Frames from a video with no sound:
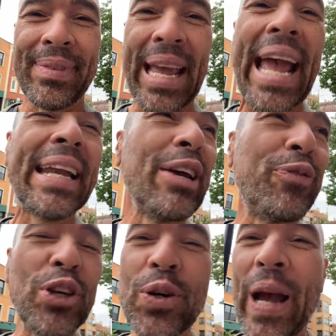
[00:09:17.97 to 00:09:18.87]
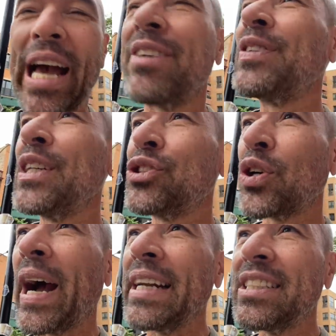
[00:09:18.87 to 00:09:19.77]
And if you have
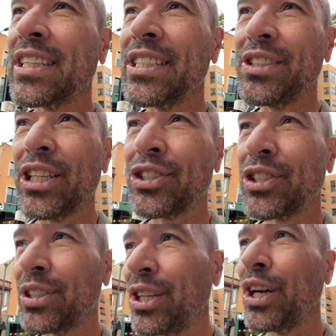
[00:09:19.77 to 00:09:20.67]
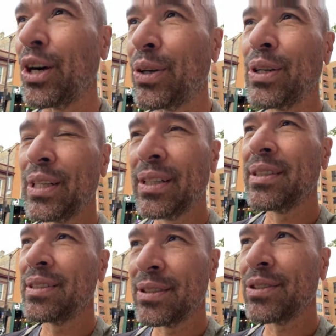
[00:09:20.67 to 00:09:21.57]
tried to condition, you know,
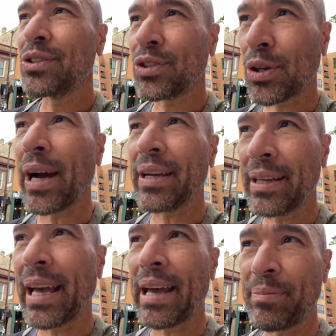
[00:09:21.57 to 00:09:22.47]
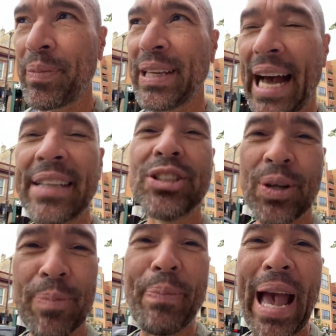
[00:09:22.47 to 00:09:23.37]
try, eh, got
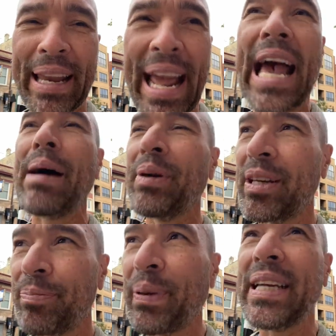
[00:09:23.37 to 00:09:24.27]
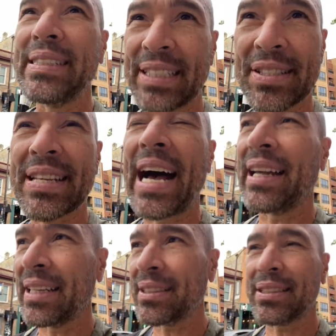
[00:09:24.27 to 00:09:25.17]
into a bad habit of being
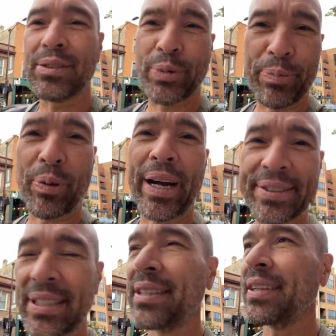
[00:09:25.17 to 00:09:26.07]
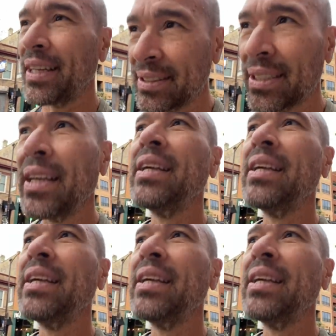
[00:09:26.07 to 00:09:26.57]
dishonest and repressing things,